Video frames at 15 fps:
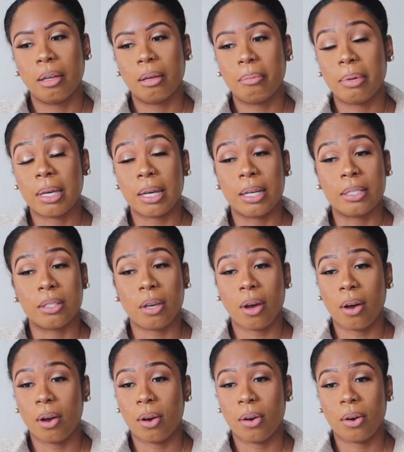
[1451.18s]
Because
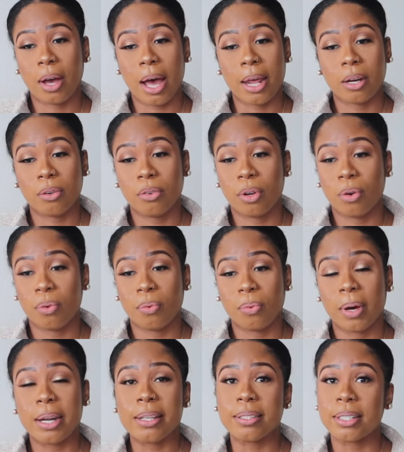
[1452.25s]
y'all, I don't know
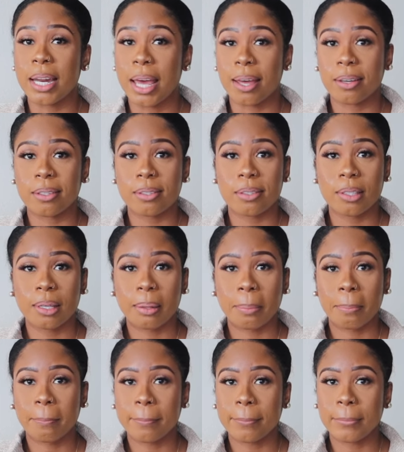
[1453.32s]
what is next.
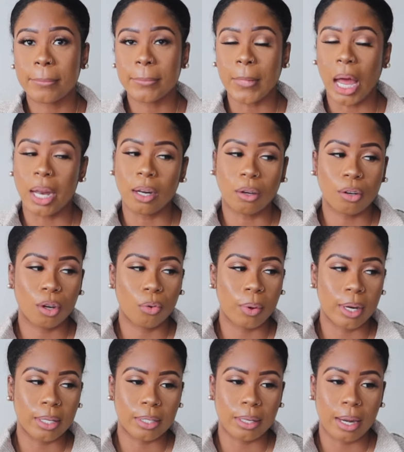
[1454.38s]
I don't know
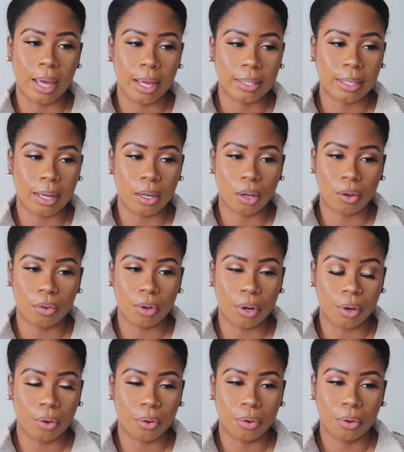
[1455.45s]
what is next. I don't
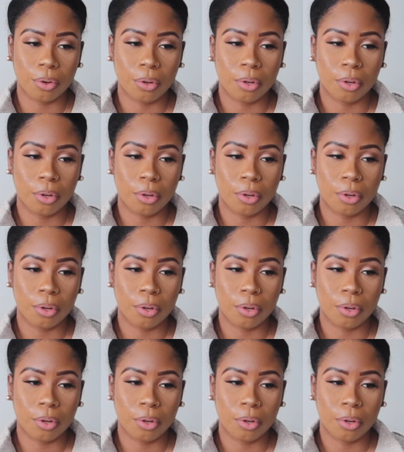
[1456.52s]
know.